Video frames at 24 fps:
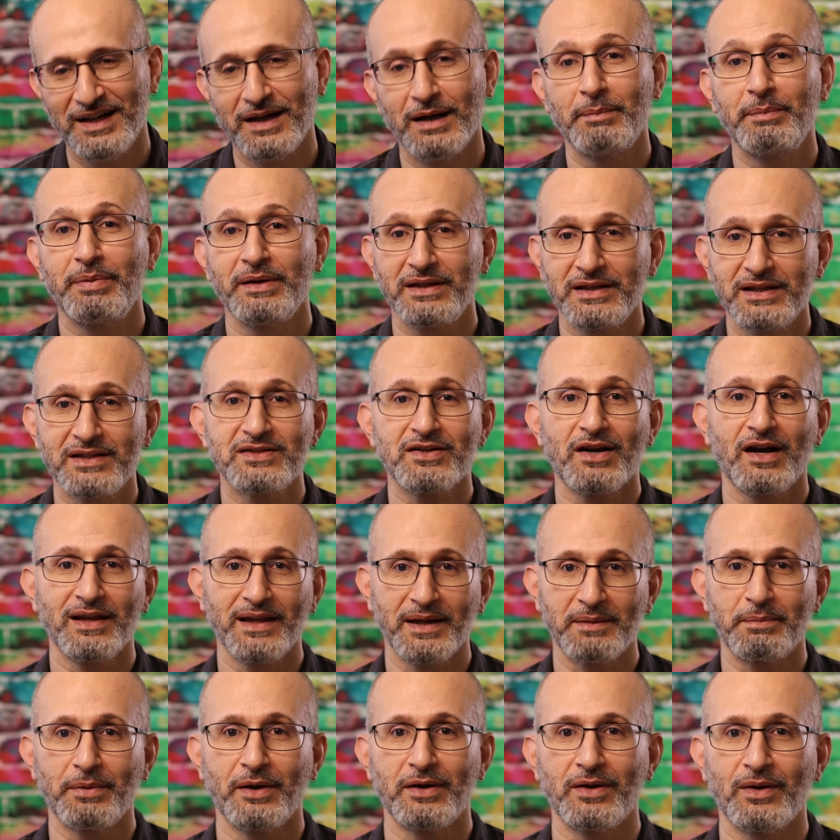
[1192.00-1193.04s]
opinions are
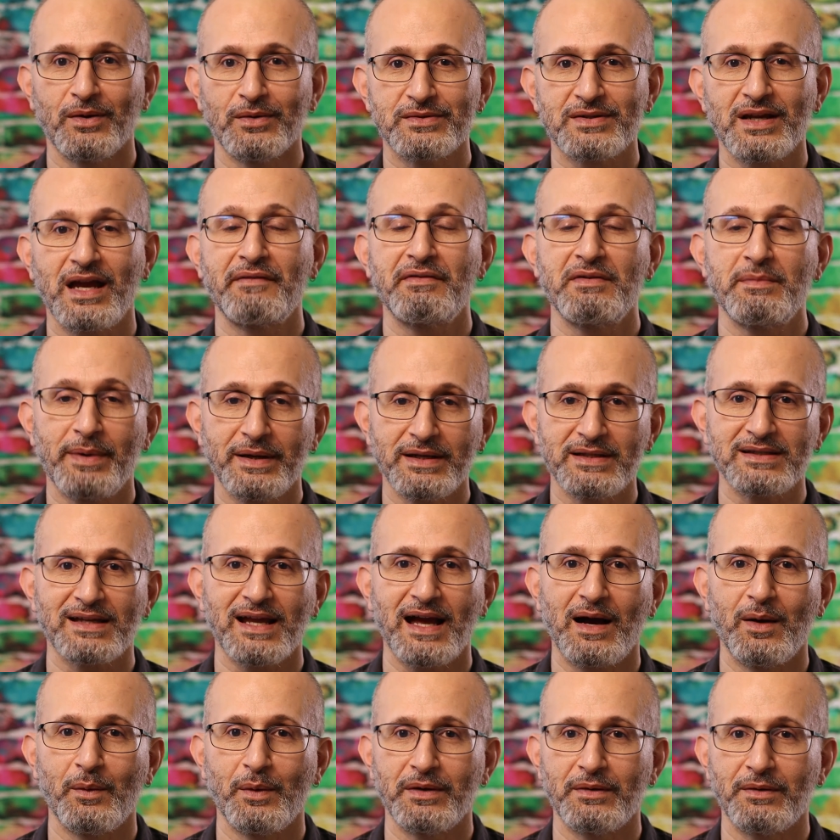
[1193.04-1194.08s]
like buttholes. Everybody's
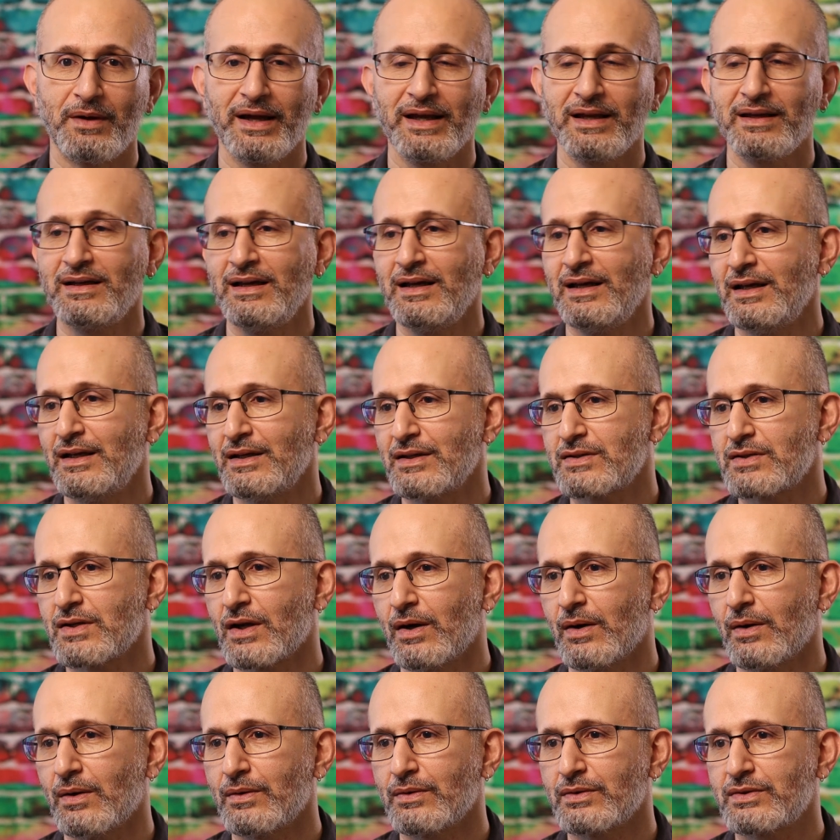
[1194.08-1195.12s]
got one, right?
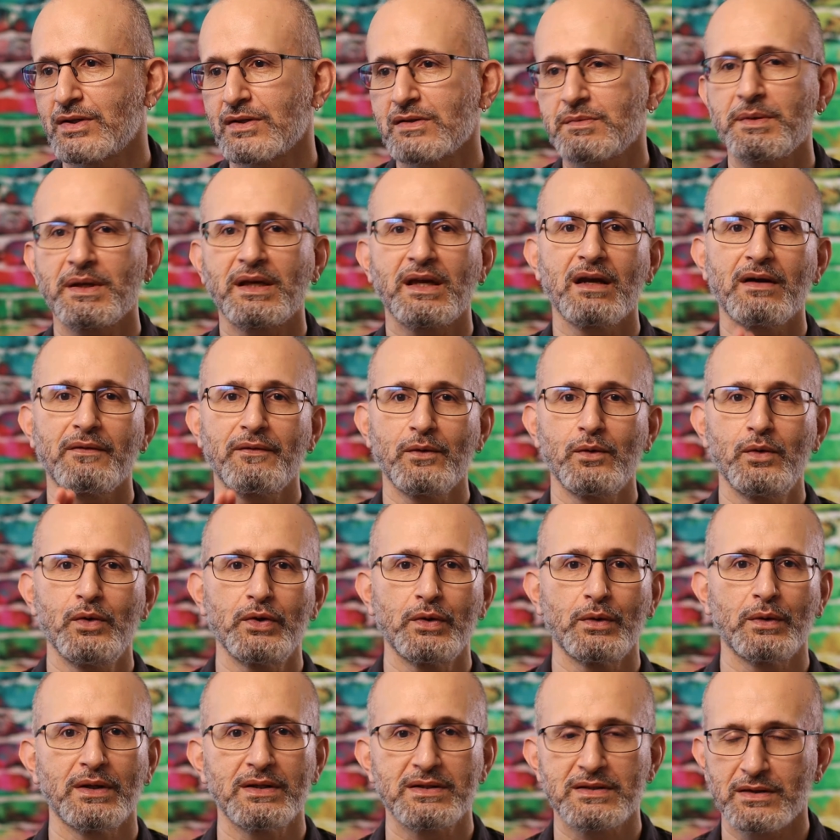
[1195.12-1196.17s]
So just be careful who
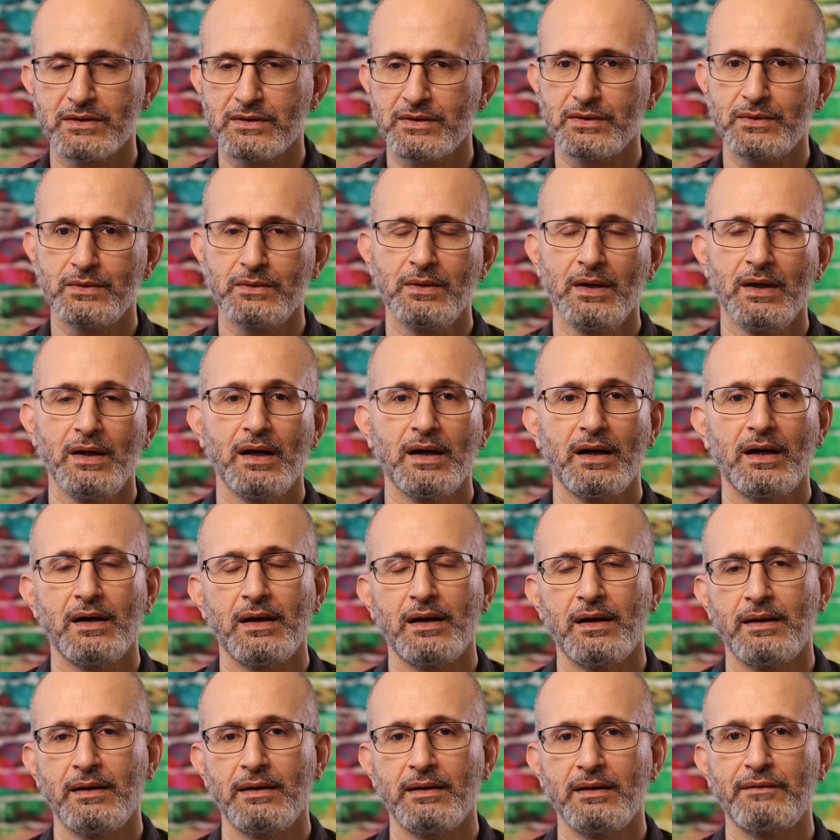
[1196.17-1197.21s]
you listen to.
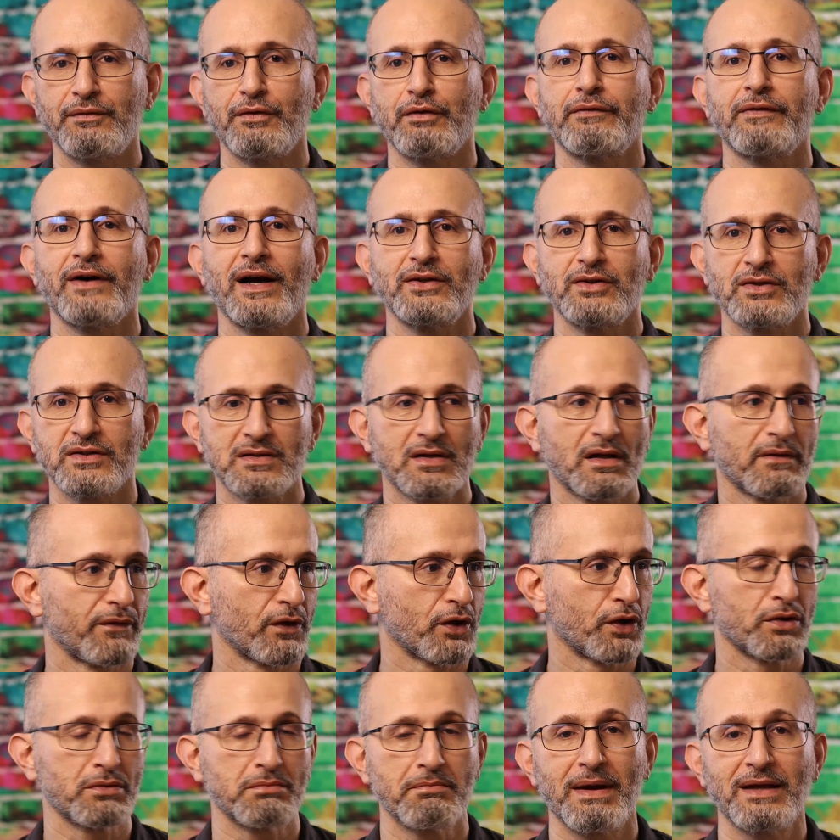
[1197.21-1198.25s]
If you find yourself a
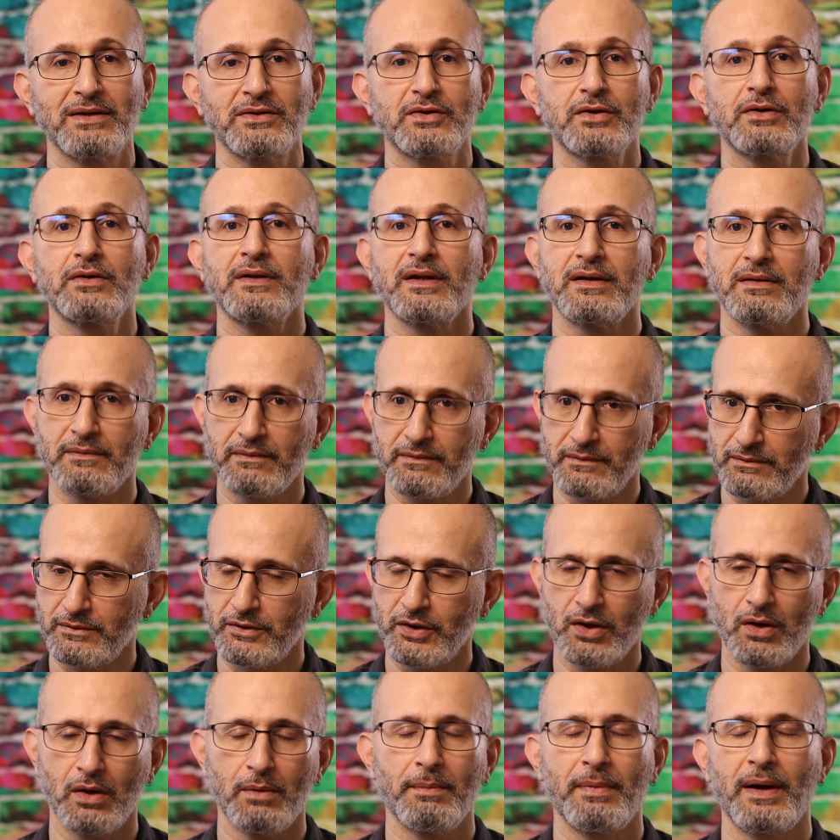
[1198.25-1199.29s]
good mentor, then
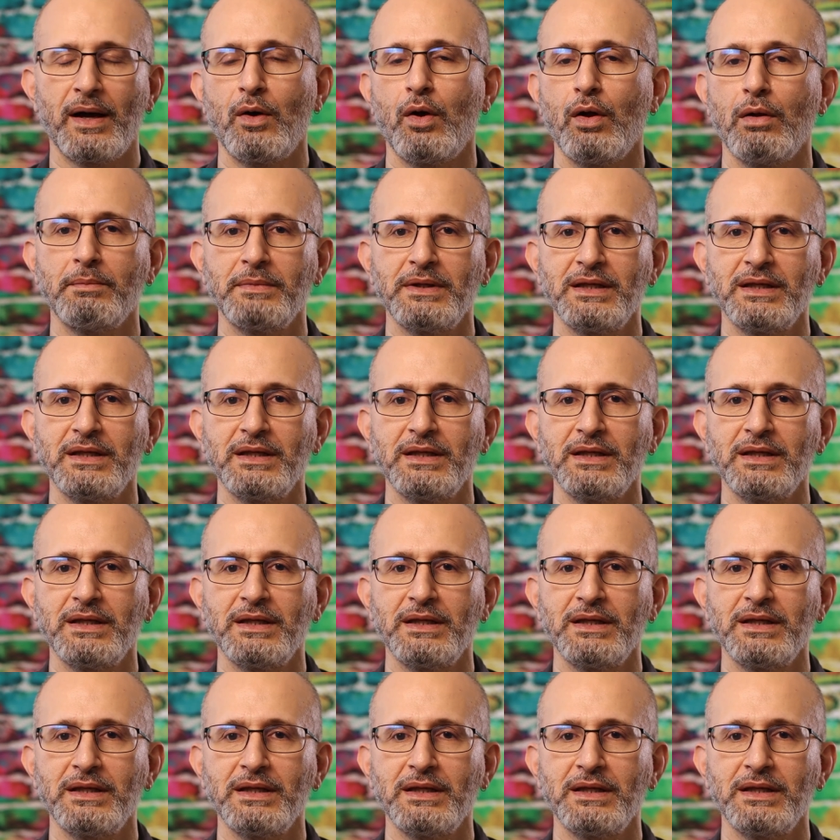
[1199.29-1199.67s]
by all